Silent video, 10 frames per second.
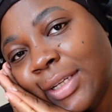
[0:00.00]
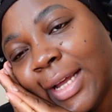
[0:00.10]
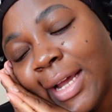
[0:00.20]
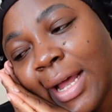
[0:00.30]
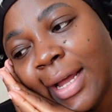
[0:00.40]

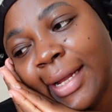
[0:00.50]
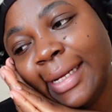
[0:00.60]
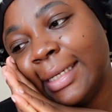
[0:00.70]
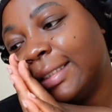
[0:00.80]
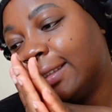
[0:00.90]
Hi
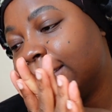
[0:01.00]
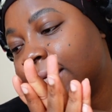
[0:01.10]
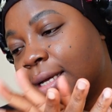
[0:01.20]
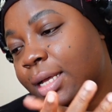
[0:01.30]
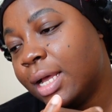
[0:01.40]
guys.
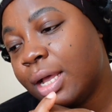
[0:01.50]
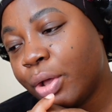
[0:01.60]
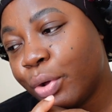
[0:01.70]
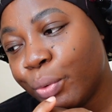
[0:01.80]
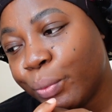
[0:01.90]

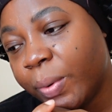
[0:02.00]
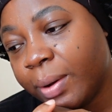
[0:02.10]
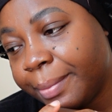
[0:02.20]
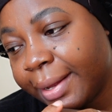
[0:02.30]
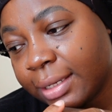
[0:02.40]

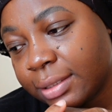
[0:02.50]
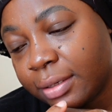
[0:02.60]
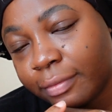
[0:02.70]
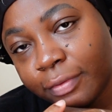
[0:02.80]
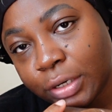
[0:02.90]
Welcome back to
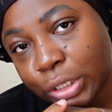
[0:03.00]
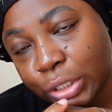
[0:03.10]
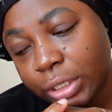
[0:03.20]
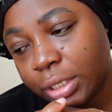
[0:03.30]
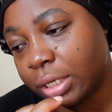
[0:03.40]
the
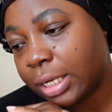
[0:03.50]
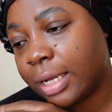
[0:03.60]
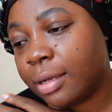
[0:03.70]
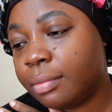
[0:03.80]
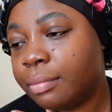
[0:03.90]
vlog.
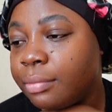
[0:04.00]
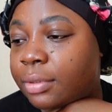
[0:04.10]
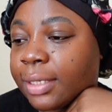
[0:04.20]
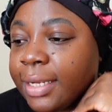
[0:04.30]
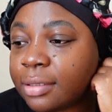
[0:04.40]

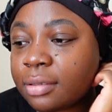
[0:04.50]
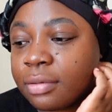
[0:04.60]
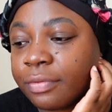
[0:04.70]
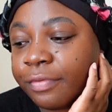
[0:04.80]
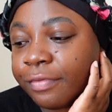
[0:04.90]

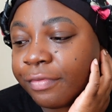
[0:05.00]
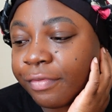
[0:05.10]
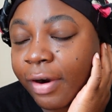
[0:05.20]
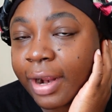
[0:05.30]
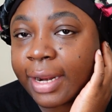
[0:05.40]
Today's
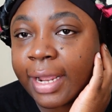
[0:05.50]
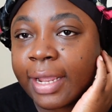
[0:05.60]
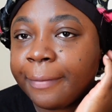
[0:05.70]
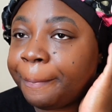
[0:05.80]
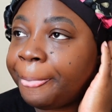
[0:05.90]

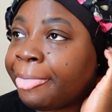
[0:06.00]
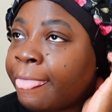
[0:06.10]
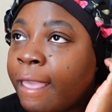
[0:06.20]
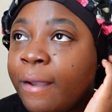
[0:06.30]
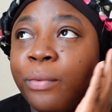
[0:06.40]
Friday.
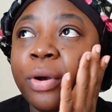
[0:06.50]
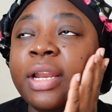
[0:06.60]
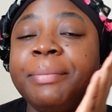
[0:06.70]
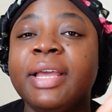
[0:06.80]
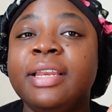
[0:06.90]
We're
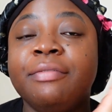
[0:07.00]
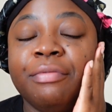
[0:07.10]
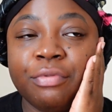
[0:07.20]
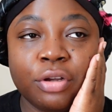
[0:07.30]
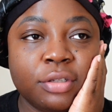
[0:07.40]
going to be ending
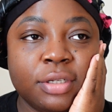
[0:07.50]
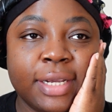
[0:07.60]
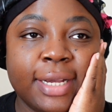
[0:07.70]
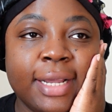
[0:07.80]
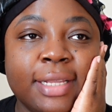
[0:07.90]
vlog
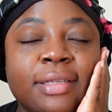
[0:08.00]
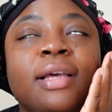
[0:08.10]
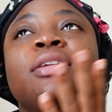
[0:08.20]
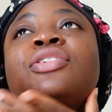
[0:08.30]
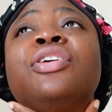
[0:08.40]
today, guys.
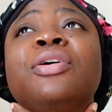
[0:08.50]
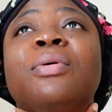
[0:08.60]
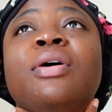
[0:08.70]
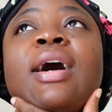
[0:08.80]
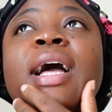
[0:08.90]
You know
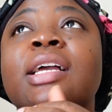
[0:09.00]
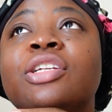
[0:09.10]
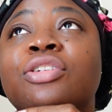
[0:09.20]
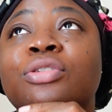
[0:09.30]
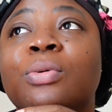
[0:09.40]
what? I
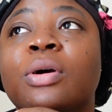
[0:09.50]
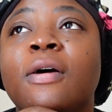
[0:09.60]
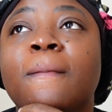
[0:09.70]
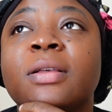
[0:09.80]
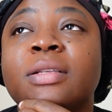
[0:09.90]
actually just woke
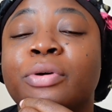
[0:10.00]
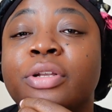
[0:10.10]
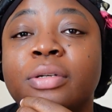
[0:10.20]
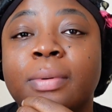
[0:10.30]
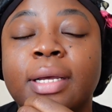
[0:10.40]
up because I'm
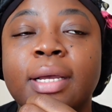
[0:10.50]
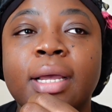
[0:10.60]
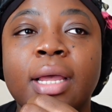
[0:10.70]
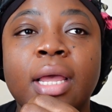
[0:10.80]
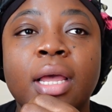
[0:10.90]
going to
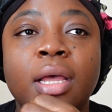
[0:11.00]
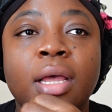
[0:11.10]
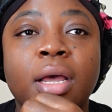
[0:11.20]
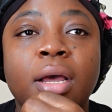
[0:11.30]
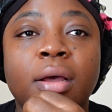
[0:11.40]
work.
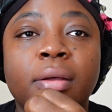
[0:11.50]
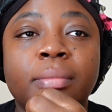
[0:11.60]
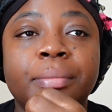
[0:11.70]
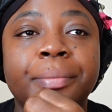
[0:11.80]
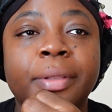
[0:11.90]

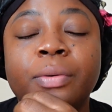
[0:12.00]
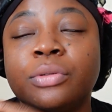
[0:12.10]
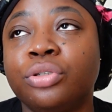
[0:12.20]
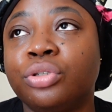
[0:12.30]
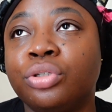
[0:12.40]
It
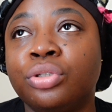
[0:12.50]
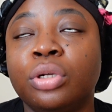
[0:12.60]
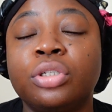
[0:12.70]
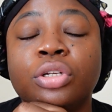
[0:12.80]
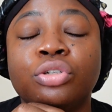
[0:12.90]
was
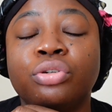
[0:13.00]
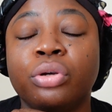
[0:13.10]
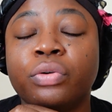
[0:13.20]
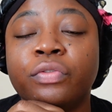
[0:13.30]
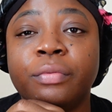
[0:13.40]
such a
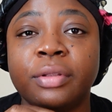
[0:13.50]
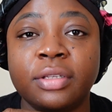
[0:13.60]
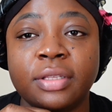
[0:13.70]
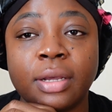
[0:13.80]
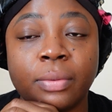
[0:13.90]
struggle for me to
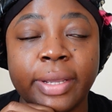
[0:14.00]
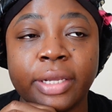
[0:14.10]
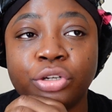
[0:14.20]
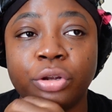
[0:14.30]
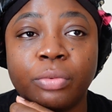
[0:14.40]
stay
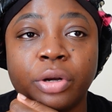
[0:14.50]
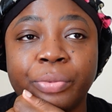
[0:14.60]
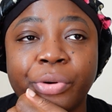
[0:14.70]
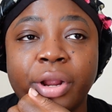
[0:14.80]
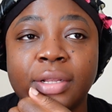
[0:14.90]
awake during morning
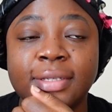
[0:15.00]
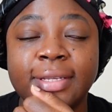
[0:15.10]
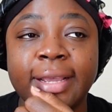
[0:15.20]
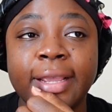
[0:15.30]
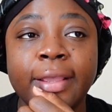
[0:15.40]
prayer
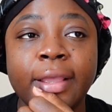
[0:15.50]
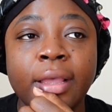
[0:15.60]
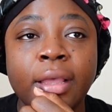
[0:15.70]
today.